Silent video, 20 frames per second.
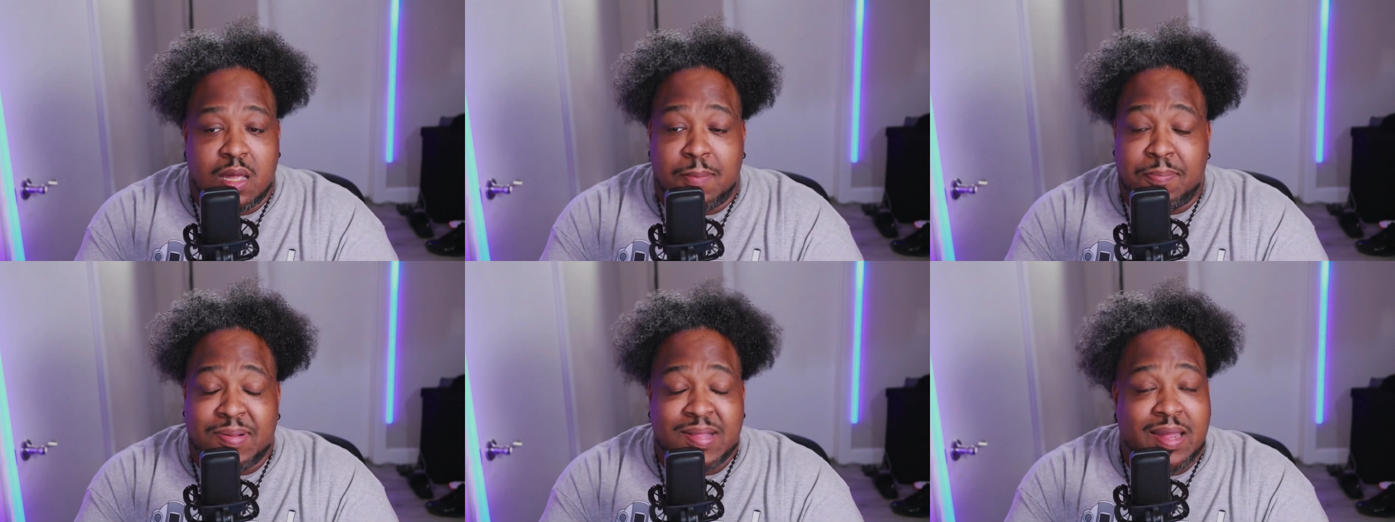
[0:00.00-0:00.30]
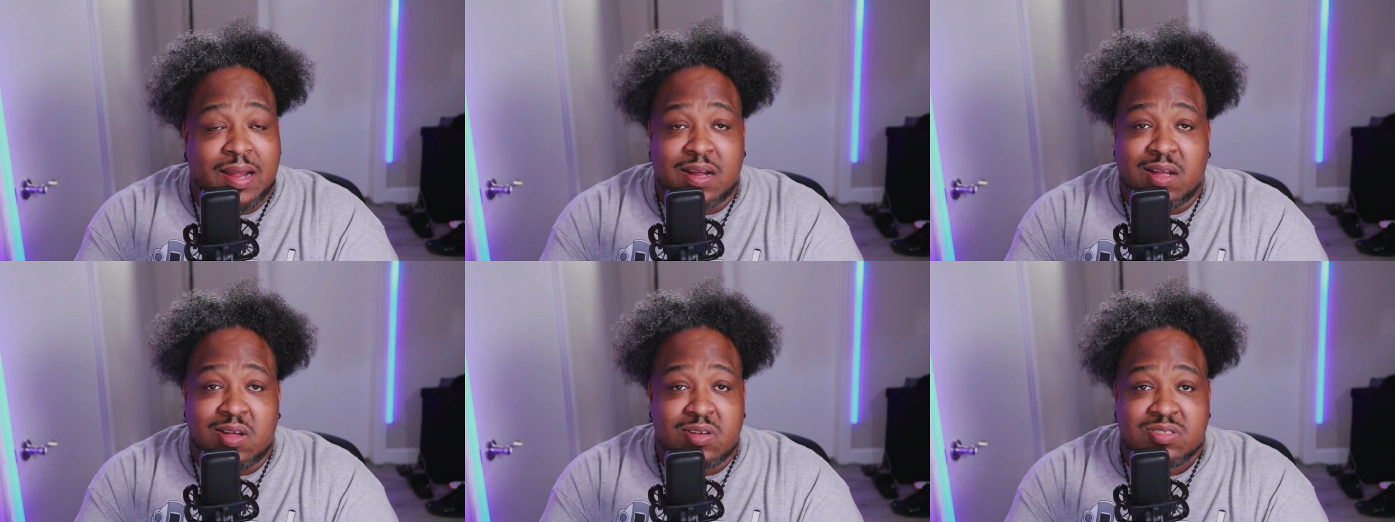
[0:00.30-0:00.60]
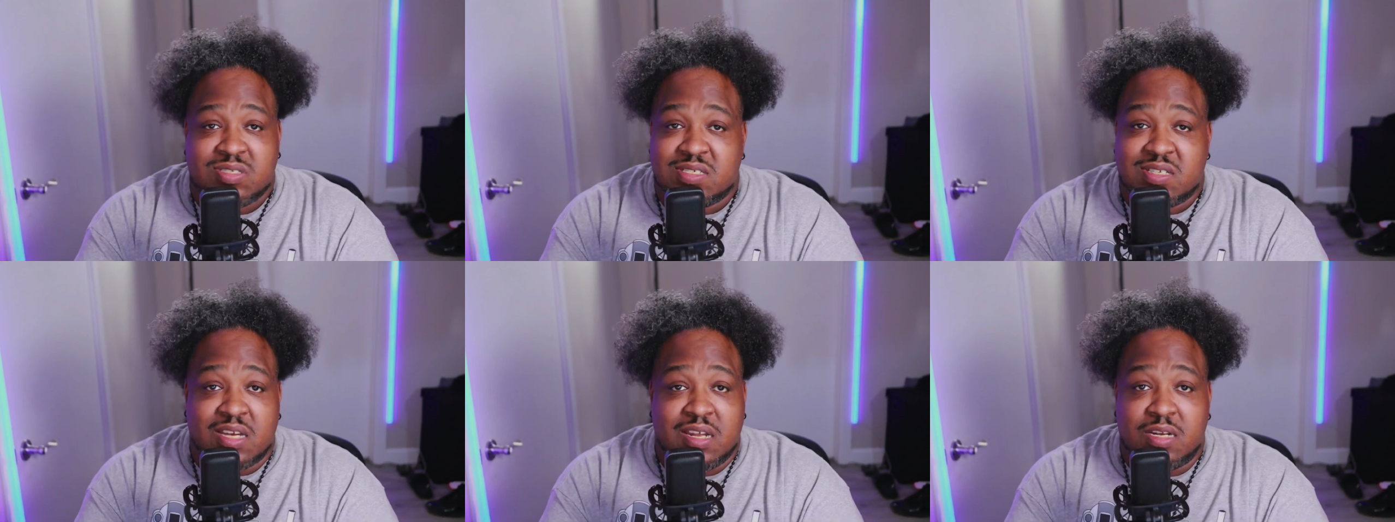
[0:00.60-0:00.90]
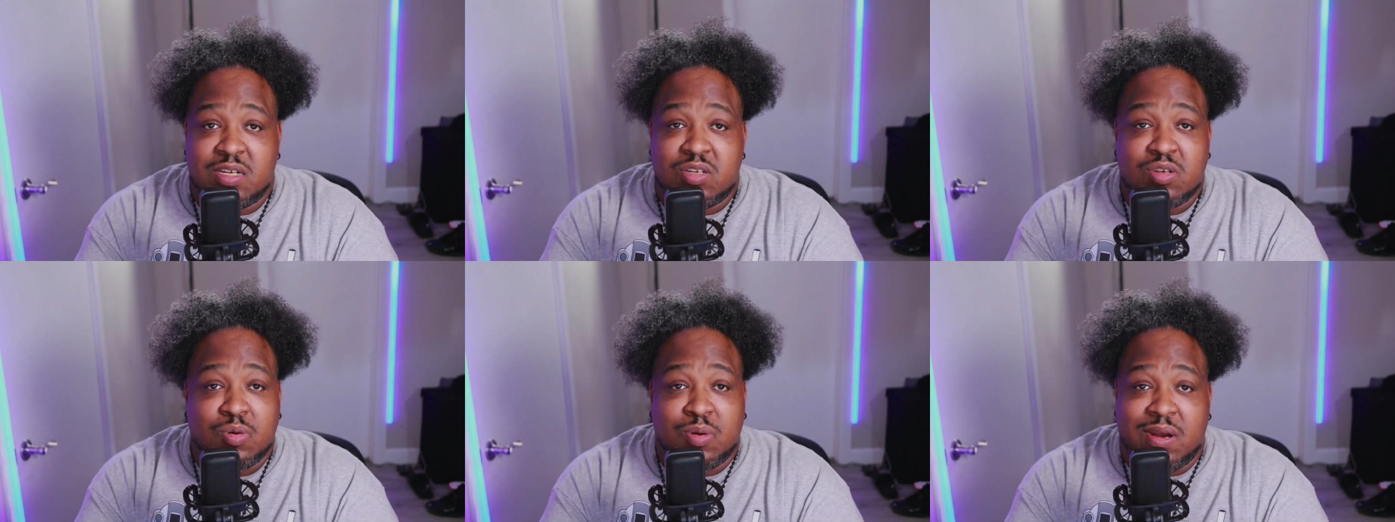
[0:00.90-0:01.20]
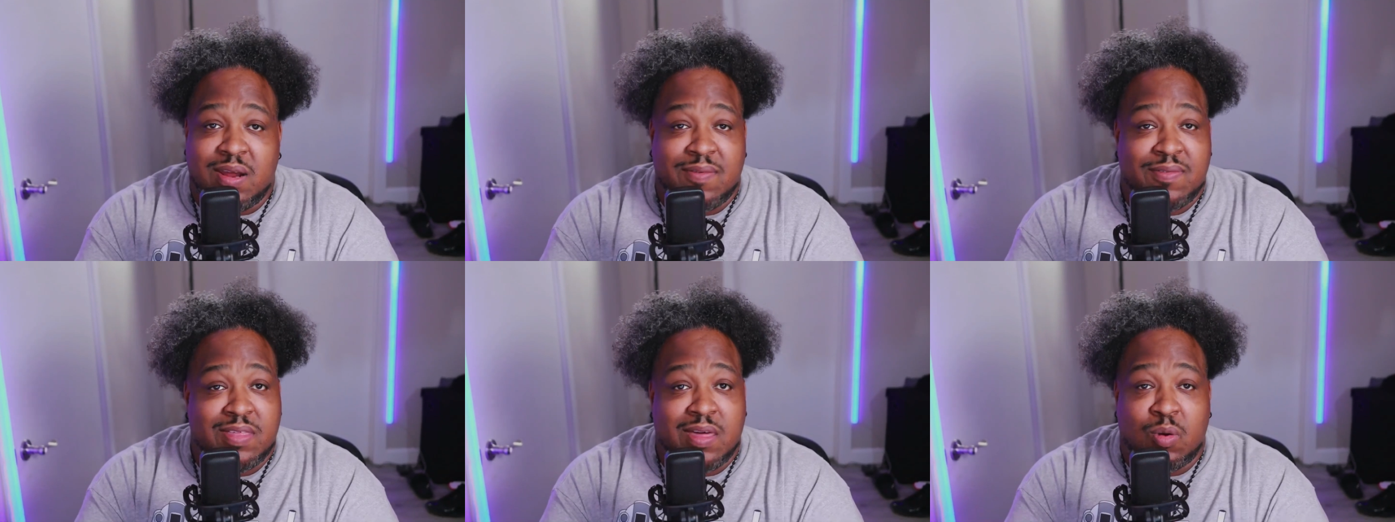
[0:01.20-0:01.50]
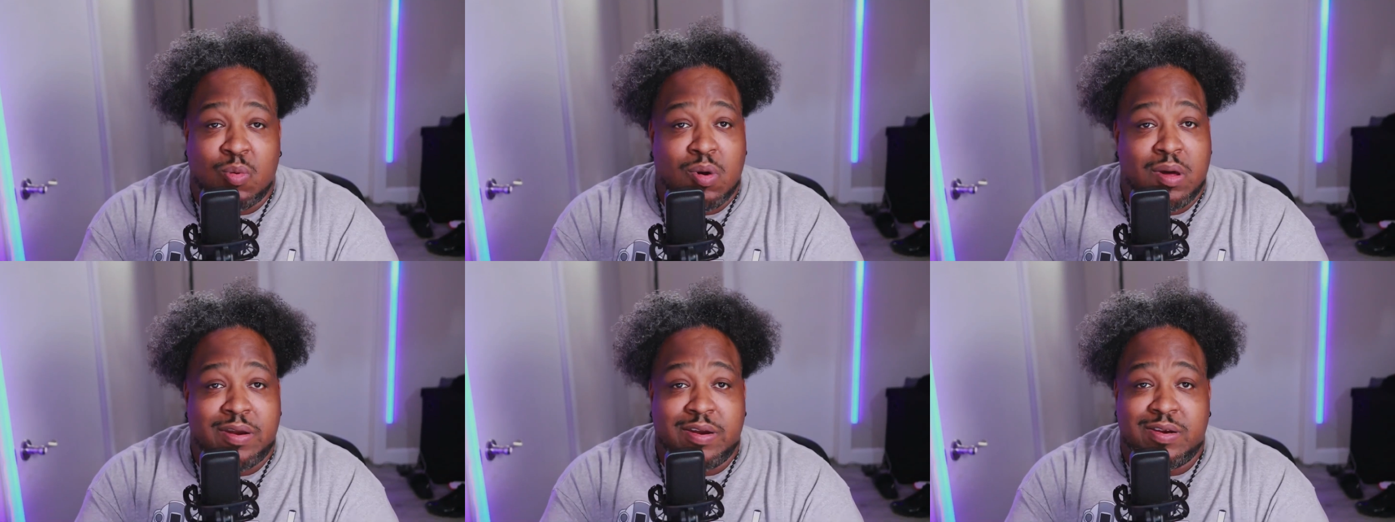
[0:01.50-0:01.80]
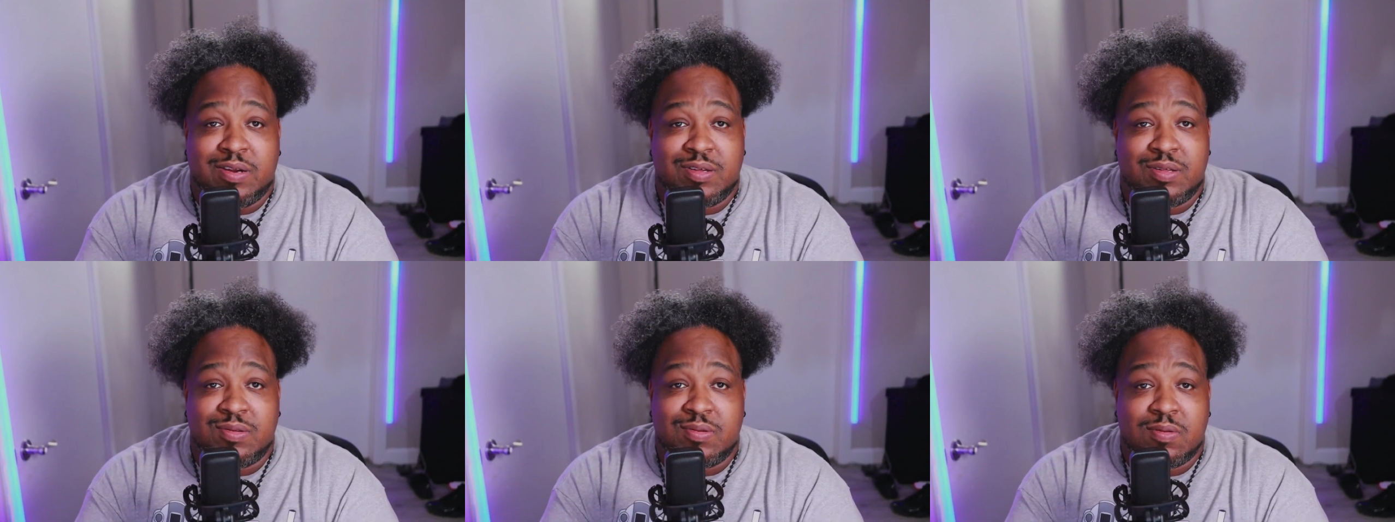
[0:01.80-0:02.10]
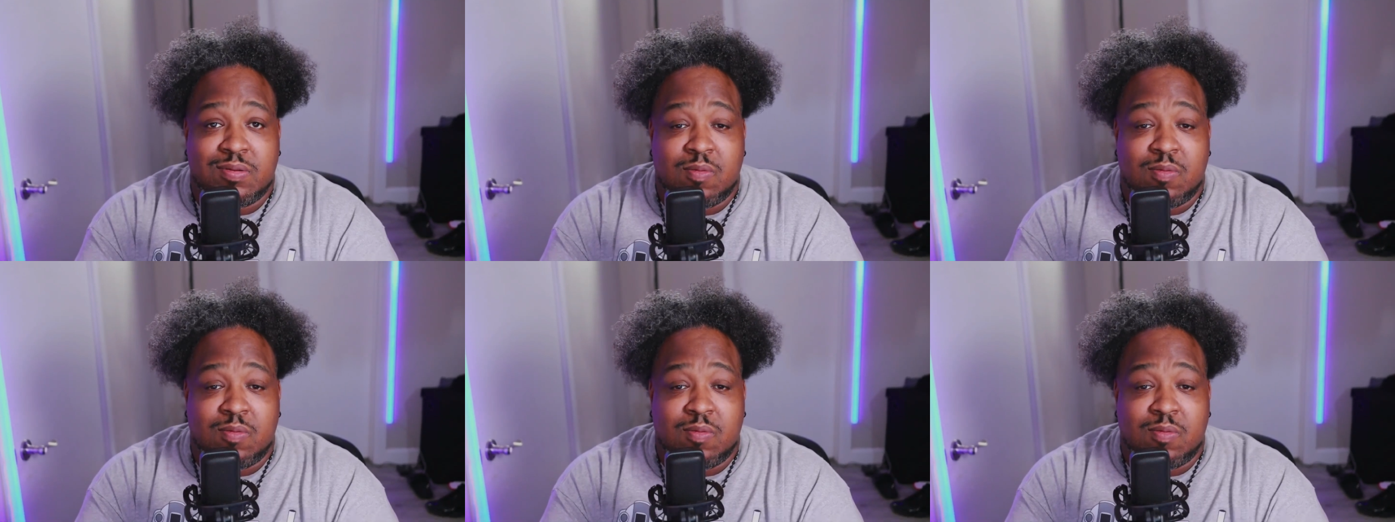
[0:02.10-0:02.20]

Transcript: player ghost is gonna do whatever they wanna do.